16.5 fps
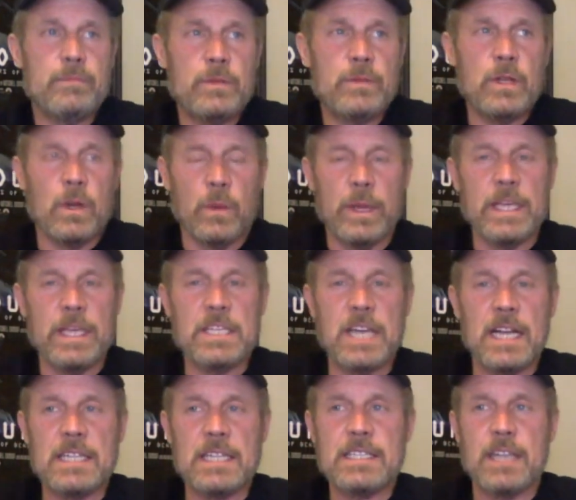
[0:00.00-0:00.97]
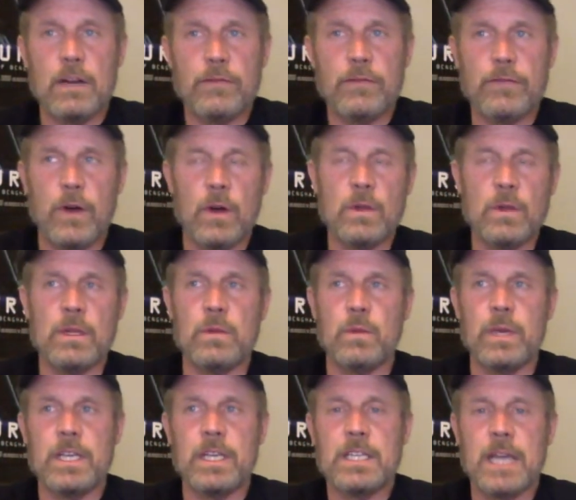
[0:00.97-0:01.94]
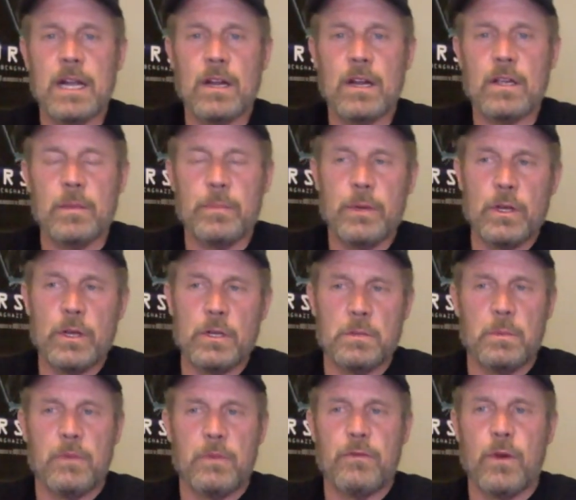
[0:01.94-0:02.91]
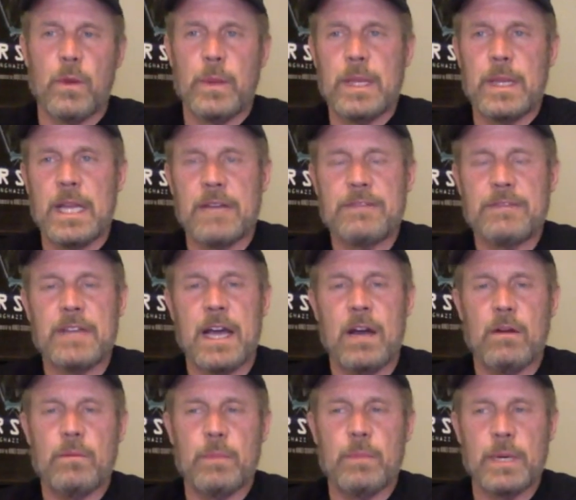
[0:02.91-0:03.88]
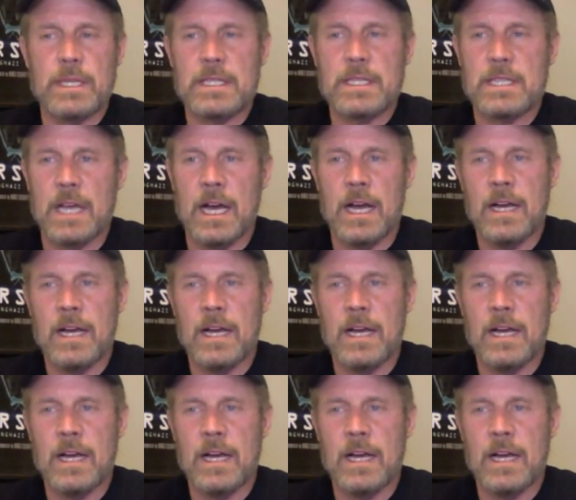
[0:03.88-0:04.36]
we each had a cell phone and we each had our computers before we left out. But,